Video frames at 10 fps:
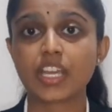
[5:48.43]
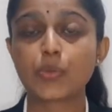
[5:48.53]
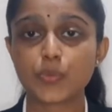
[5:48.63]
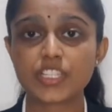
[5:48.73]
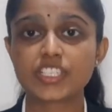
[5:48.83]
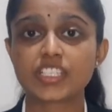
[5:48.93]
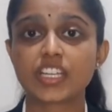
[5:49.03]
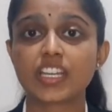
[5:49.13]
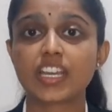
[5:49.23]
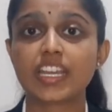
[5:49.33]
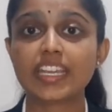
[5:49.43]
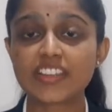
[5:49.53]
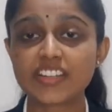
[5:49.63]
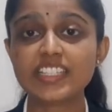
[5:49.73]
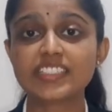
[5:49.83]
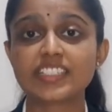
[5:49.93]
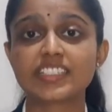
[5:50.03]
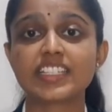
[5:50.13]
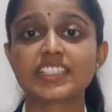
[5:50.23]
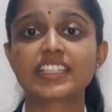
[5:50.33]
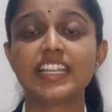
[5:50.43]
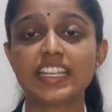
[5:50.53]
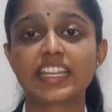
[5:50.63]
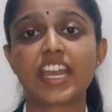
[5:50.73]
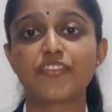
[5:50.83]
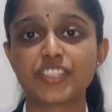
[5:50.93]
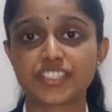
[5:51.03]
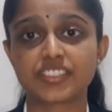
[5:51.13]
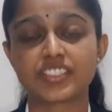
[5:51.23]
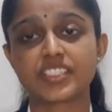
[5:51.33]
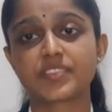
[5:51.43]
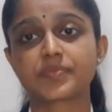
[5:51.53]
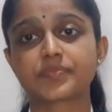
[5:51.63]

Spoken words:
which increases its killing efficiency.